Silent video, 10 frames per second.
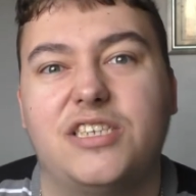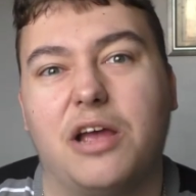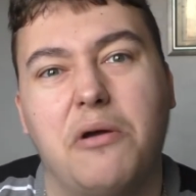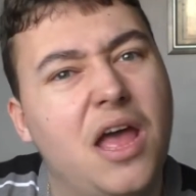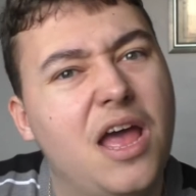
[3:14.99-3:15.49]

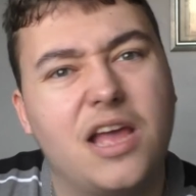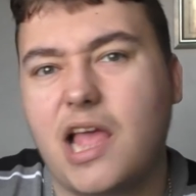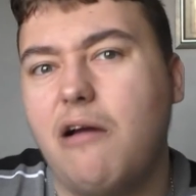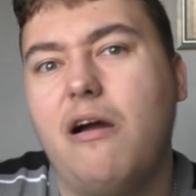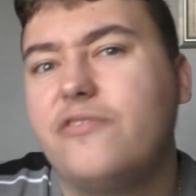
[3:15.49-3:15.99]
So
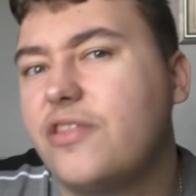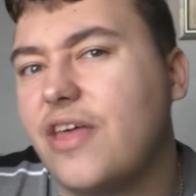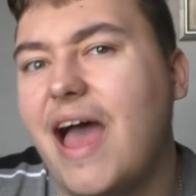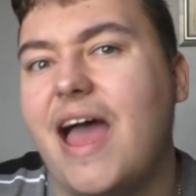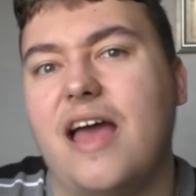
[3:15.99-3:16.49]
go over
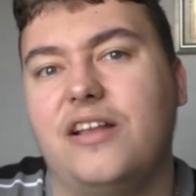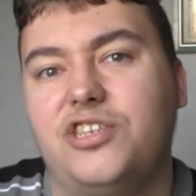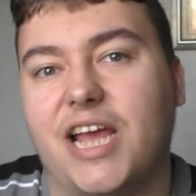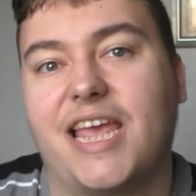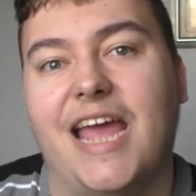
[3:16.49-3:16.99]
there and
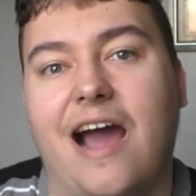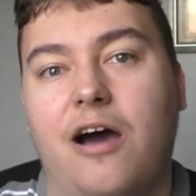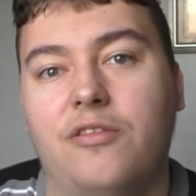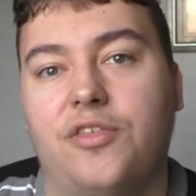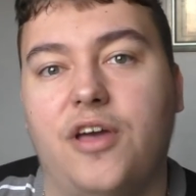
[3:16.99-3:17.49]
check it out
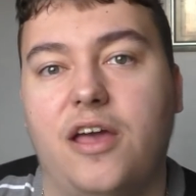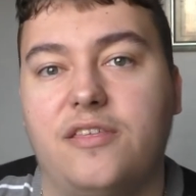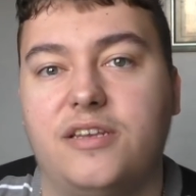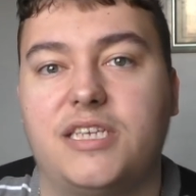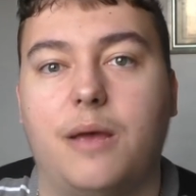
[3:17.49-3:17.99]
on the
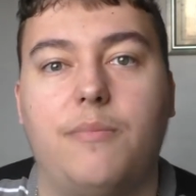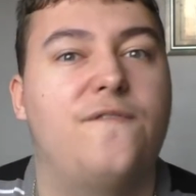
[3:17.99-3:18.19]
thirtieth of December.